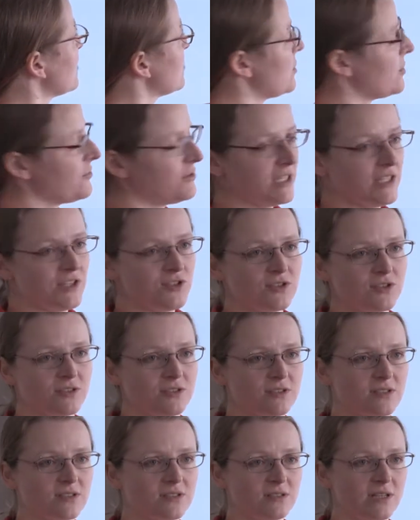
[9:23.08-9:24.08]

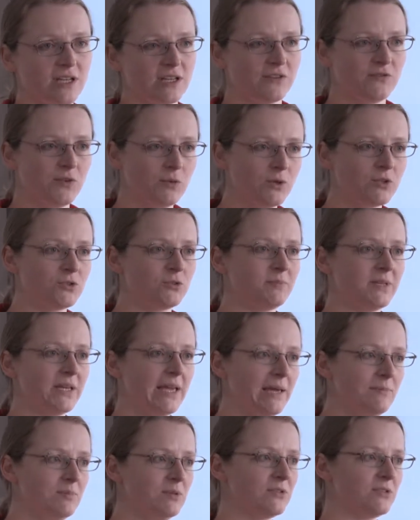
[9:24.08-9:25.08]
correlations, like if you want to be
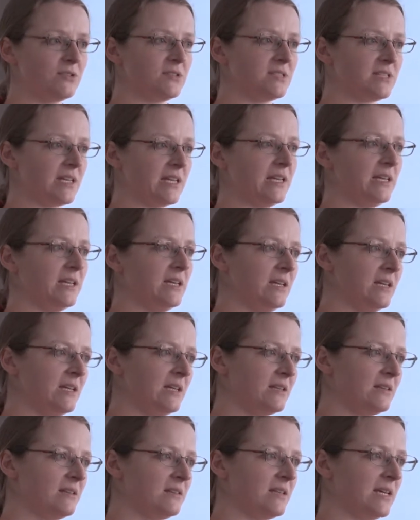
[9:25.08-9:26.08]
able to say
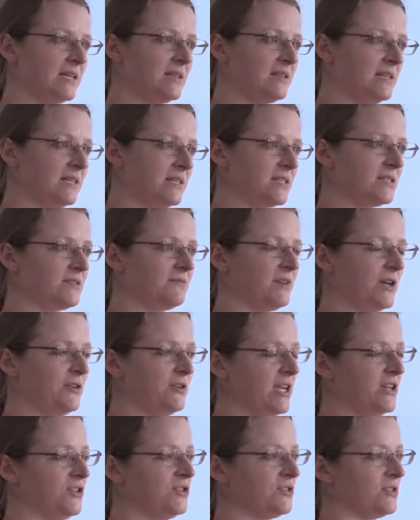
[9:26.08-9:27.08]
that this
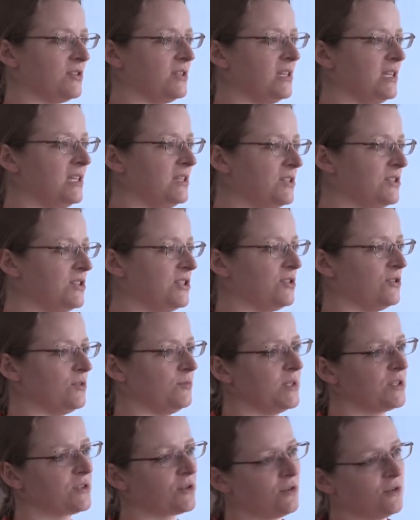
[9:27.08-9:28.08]
variation in the
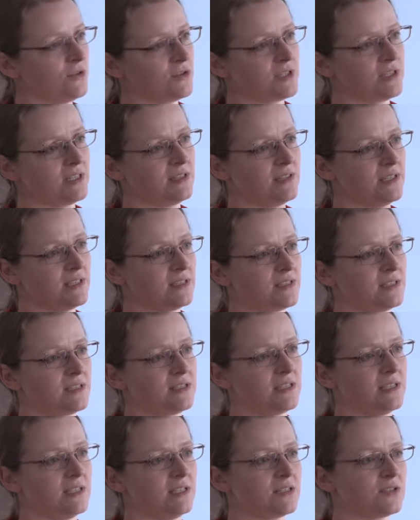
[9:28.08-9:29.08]
genome is causing this
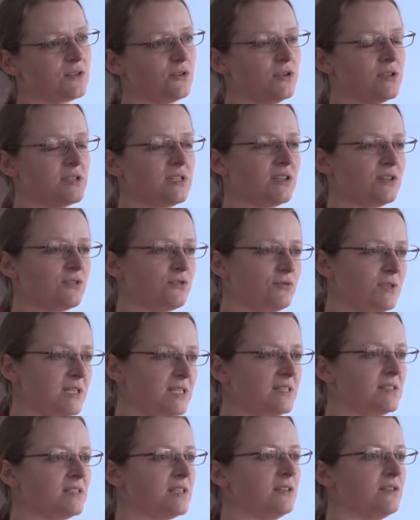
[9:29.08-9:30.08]
disease or is
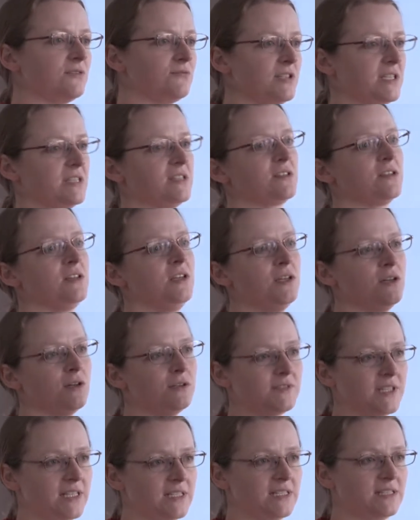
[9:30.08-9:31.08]
increasing the risk
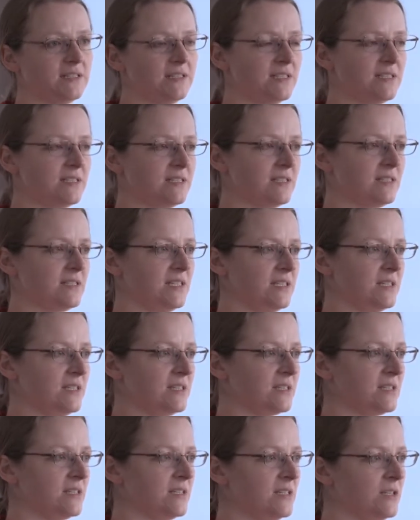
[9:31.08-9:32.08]
of getting this
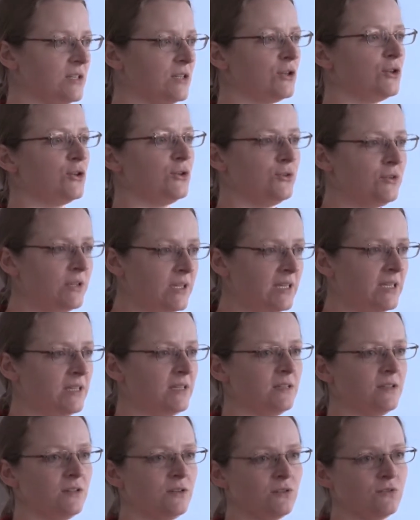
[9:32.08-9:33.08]
disease, you
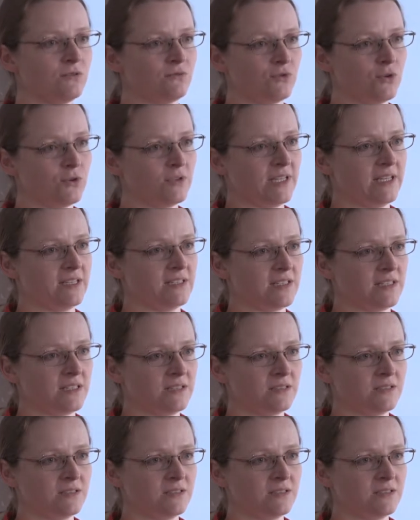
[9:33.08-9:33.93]
need raw data.